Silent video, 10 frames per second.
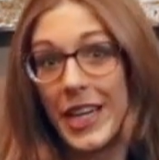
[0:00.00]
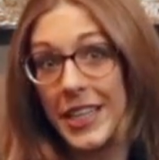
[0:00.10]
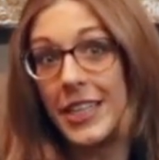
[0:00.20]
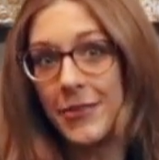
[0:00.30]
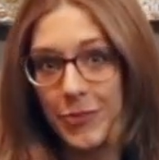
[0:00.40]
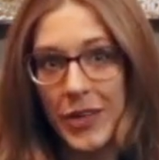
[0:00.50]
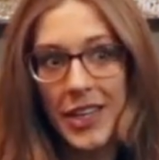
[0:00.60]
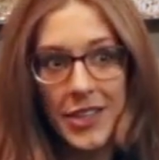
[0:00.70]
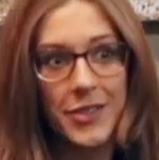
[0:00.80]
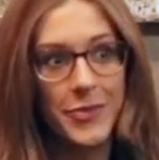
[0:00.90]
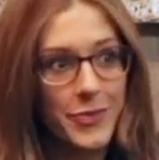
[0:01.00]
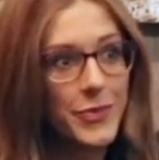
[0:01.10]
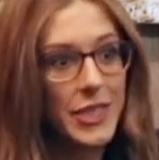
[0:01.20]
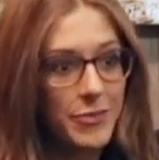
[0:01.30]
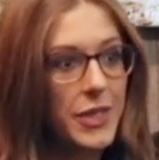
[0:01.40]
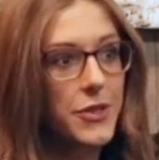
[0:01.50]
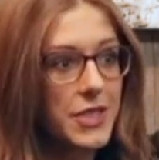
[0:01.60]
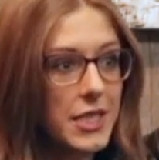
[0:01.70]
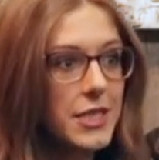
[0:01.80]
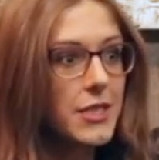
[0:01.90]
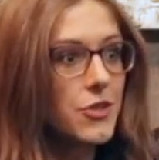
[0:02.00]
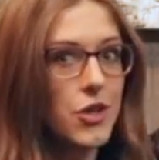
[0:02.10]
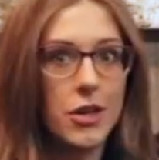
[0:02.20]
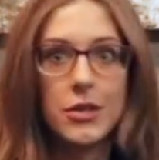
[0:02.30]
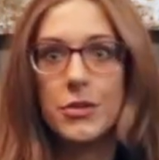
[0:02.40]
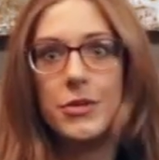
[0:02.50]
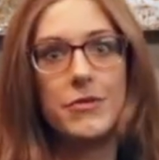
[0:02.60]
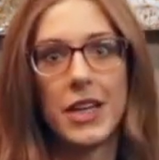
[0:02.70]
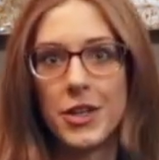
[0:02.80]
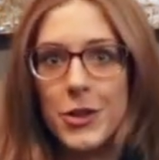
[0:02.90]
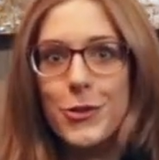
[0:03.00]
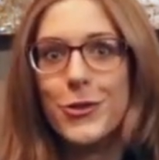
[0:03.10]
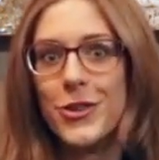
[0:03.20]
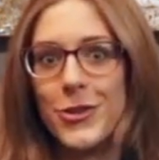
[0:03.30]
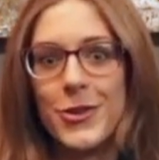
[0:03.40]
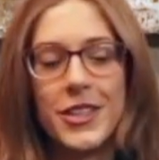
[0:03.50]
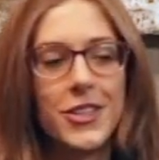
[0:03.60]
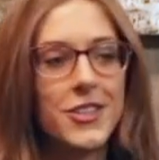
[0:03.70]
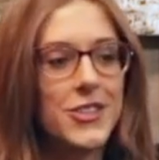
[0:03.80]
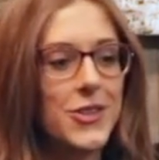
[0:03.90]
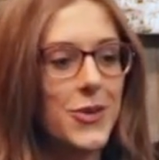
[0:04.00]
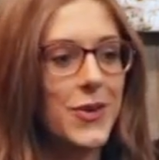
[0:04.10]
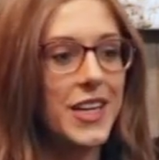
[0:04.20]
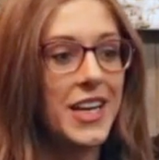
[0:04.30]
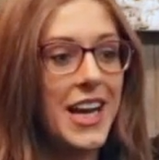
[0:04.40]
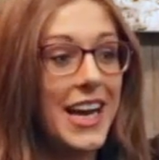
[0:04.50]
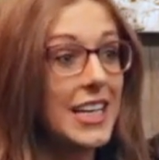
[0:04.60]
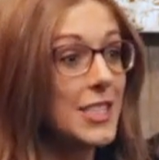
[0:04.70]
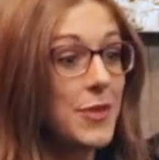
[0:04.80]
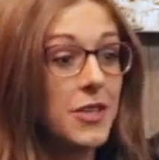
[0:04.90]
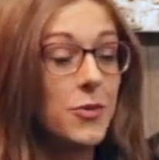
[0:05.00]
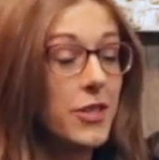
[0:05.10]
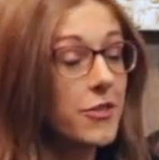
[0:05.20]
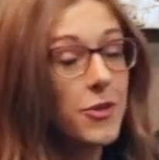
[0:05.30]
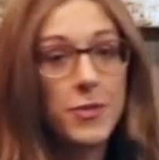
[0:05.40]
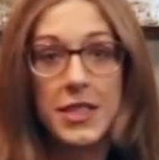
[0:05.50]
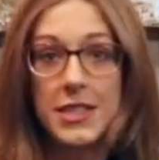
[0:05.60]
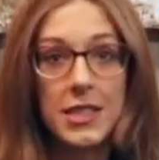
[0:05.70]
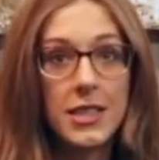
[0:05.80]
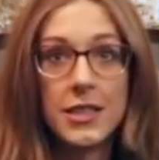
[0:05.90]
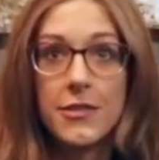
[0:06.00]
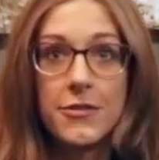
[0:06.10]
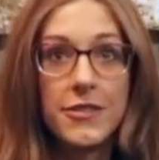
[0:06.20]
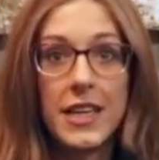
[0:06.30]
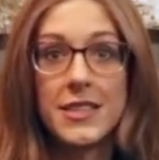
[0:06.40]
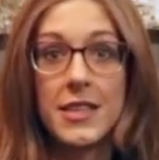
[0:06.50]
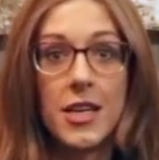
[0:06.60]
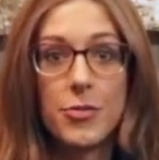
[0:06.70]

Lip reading: getting in bigger cities in Toronto and Vancouver and whatnot. So it's been a wonderful place to live as a